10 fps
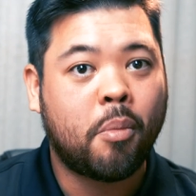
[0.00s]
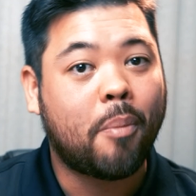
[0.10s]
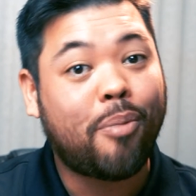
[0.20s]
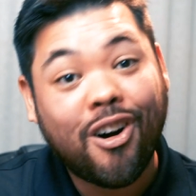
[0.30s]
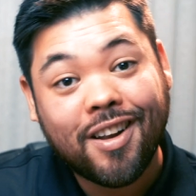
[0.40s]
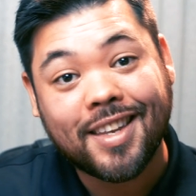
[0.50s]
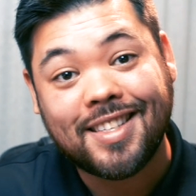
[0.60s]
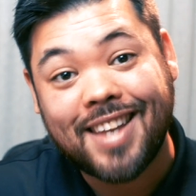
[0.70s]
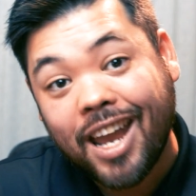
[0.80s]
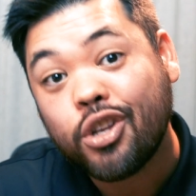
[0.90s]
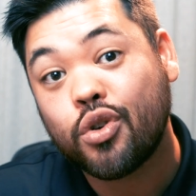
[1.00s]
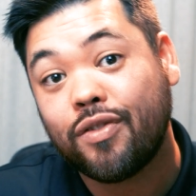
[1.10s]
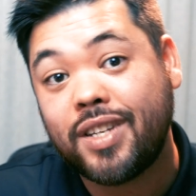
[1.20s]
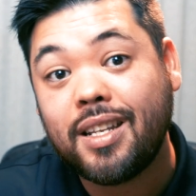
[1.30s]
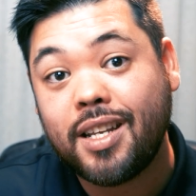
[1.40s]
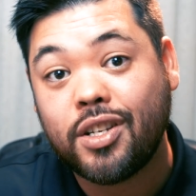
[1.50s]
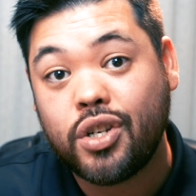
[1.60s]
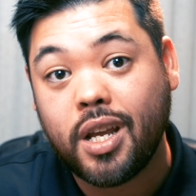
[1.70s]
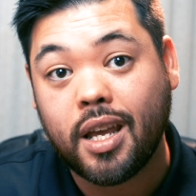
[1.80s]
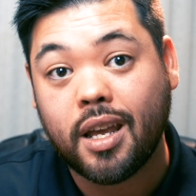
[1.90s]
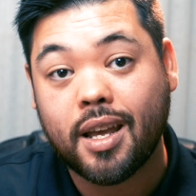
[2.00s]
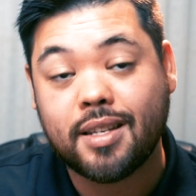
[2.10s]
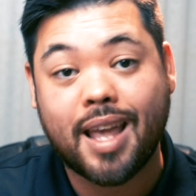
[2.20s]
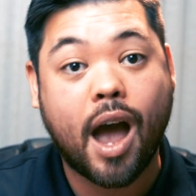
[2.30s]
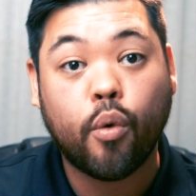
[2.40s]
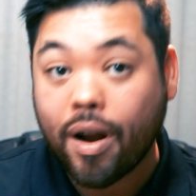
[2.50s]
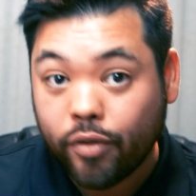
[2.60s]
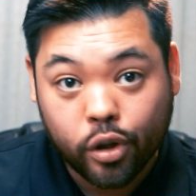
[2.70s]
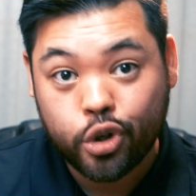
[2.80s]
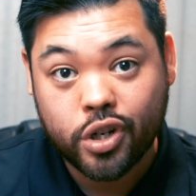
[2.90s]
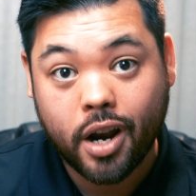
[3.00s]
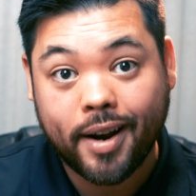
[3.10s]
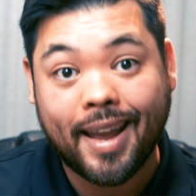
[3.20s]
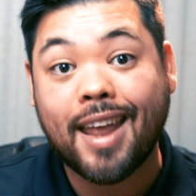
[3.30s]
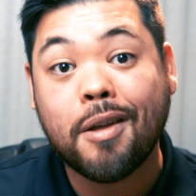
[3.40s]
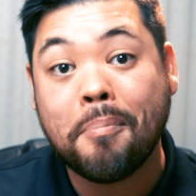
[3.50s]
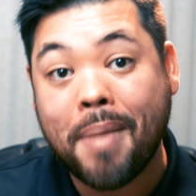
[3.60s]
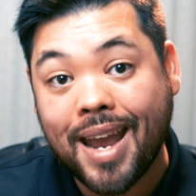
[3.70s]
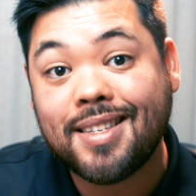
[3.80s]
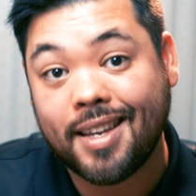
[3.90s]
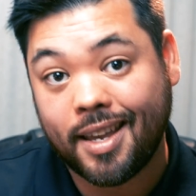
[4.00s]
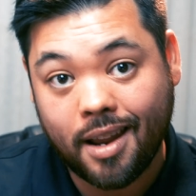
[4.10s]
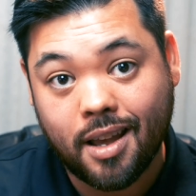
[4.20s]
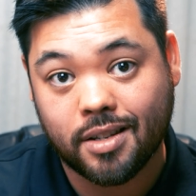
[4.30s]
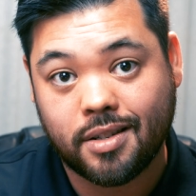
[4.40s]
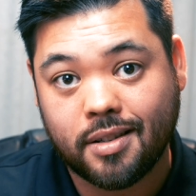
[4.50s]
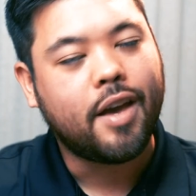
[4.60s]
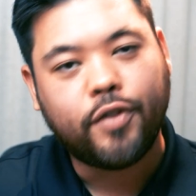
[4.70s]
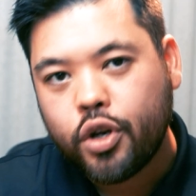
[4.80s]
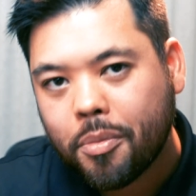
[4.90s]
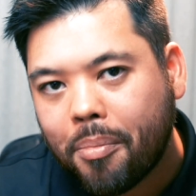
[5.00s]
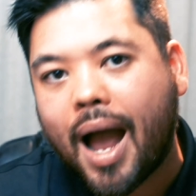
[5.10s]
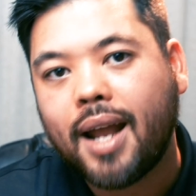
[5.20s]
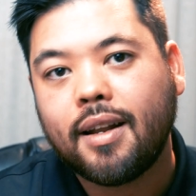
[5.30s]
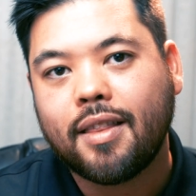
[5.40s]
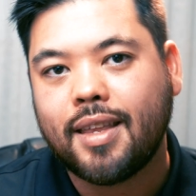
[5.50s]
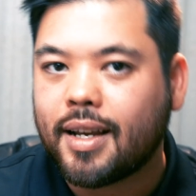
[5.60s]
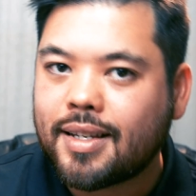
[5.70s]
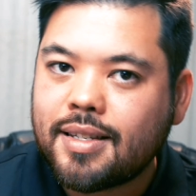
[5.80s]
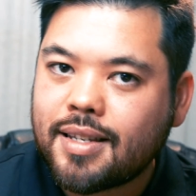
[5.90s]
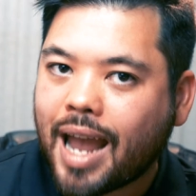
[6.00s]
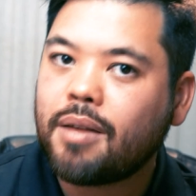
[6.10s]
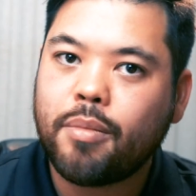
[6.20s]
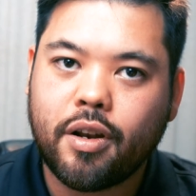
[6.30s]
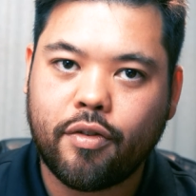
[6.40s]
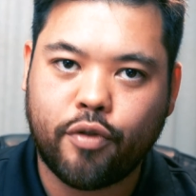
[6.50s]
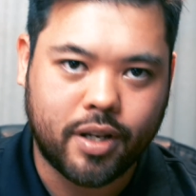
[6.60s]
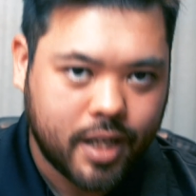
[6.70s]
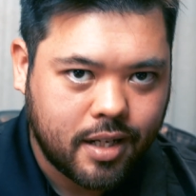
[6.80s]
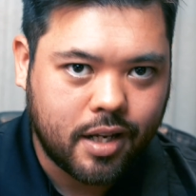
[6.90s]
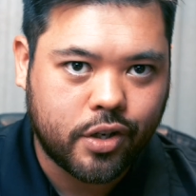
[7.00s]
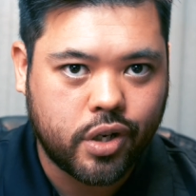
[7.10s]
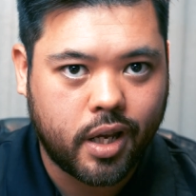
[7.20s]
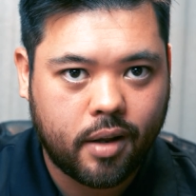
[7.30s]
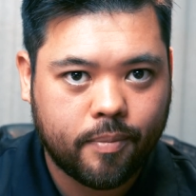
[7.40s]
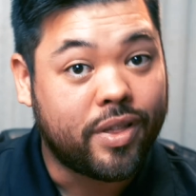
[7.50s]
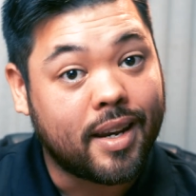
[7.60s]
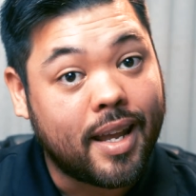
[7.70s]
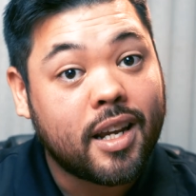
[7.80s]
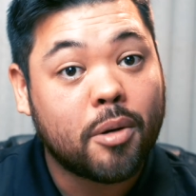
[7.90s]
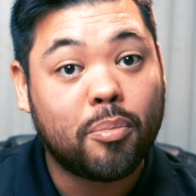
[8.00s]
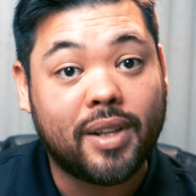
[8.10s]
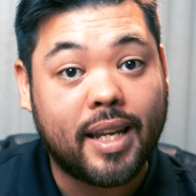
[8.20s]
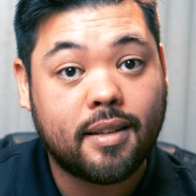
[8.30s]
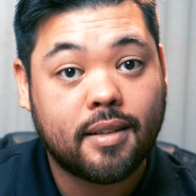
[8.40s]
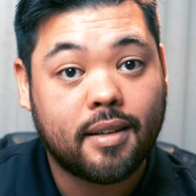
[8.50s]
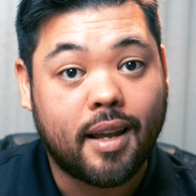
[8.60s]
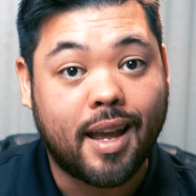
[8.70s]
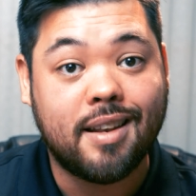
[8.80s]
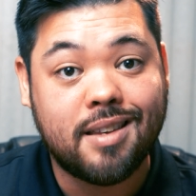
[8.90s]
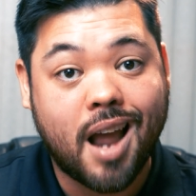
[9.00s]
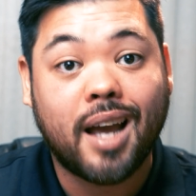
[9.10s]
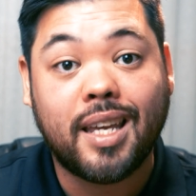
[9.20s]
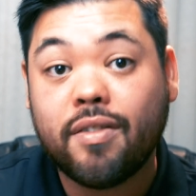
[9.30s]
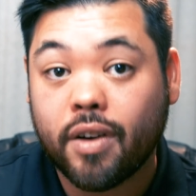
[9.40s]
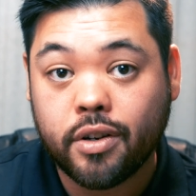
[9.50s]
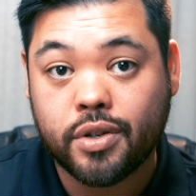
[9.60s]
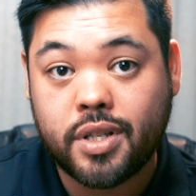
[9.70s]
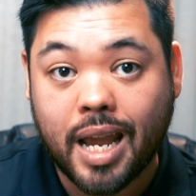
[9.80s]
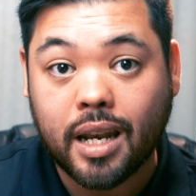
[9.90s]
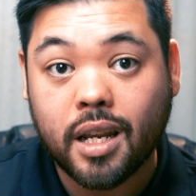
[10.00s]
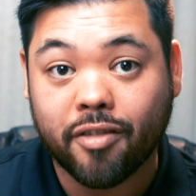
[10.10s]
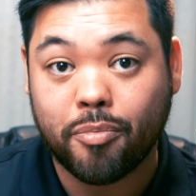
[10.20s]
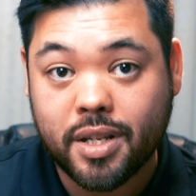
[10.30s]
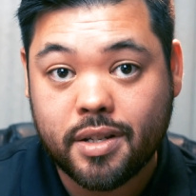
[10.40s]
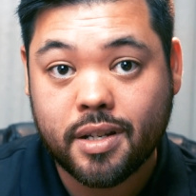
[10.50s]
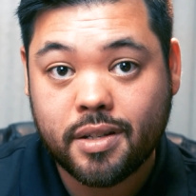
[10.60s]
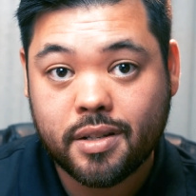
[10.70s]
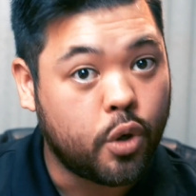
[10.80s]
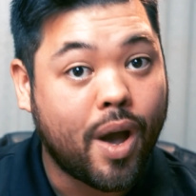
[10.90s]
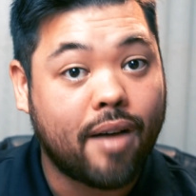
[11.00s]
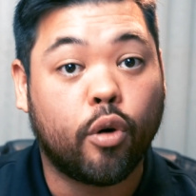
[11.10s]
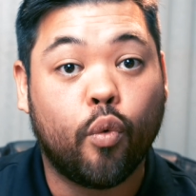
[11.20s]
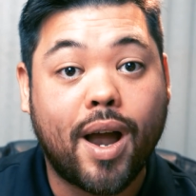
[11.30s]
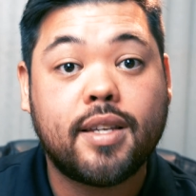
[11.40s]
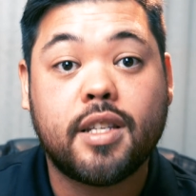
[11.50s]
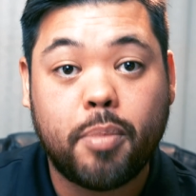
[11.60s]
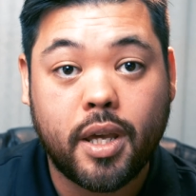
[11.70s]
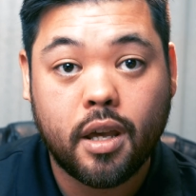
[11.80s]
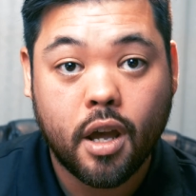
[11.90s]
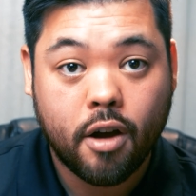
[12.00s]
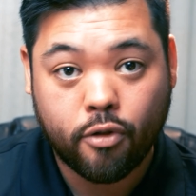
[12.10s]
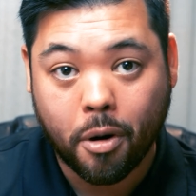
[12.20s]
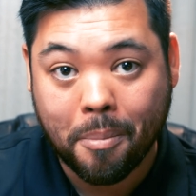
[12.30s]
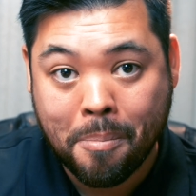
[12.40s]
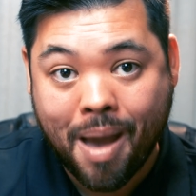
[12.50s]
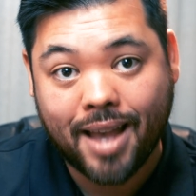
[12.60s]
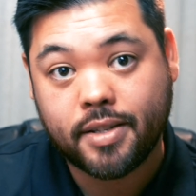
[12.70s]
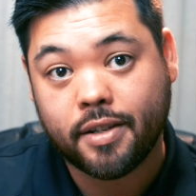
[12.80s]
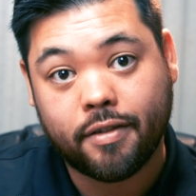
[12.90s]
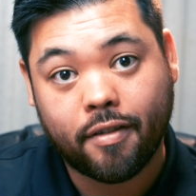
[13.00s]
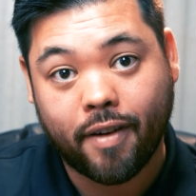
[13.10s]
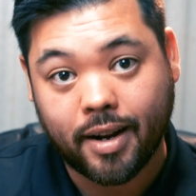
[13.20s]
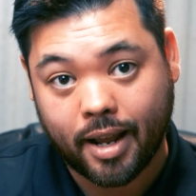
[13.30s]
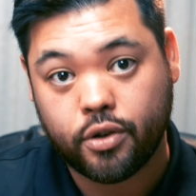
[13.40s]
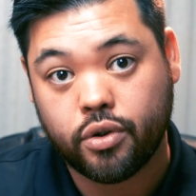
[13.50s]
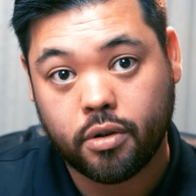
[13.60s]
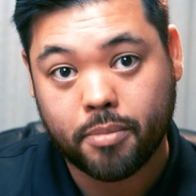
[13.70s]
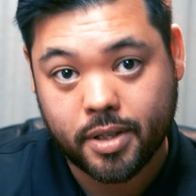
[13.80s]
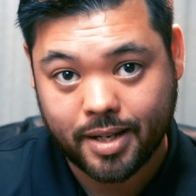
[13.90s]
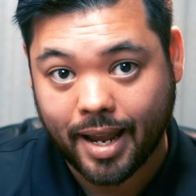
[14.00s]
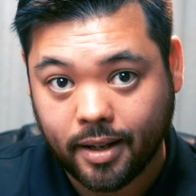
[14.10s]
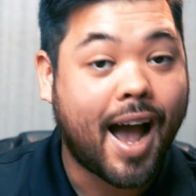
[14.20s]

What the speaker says: But part of the danger of DTG is how revolutionary and amazing it is. If you combine the excitement for the DTG with an incomplete and naive understanding of business, you have a recipe for a massive financial mistake.